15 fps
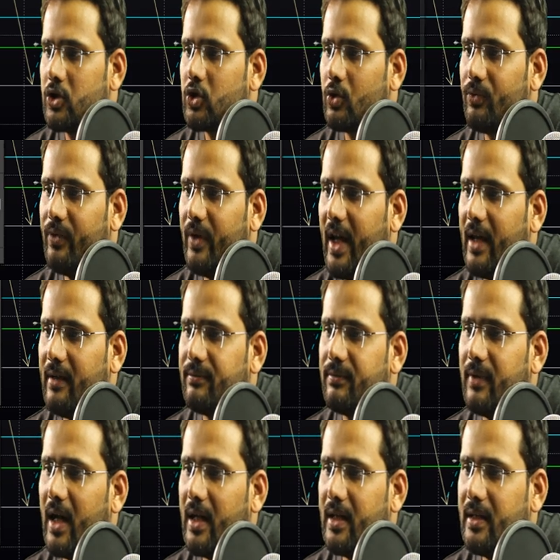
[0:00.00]
So
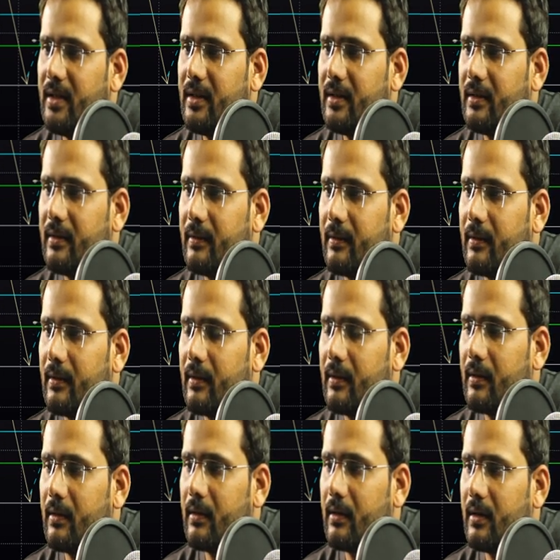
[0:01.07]
wave 1
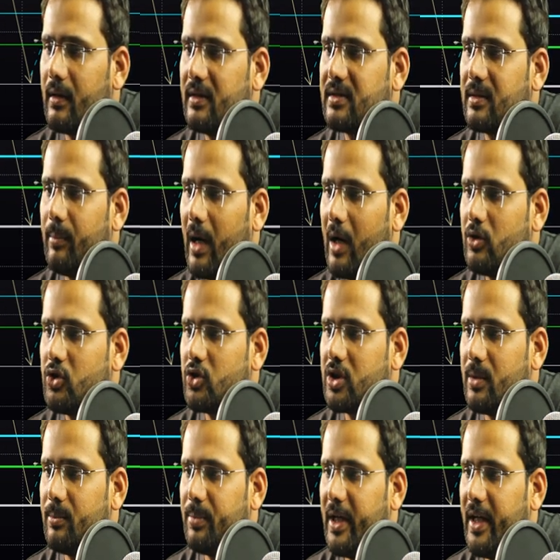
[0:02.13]
is about to
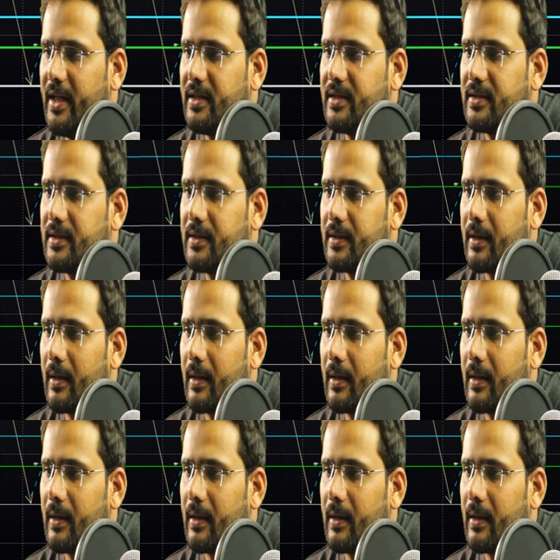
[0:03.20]
complete.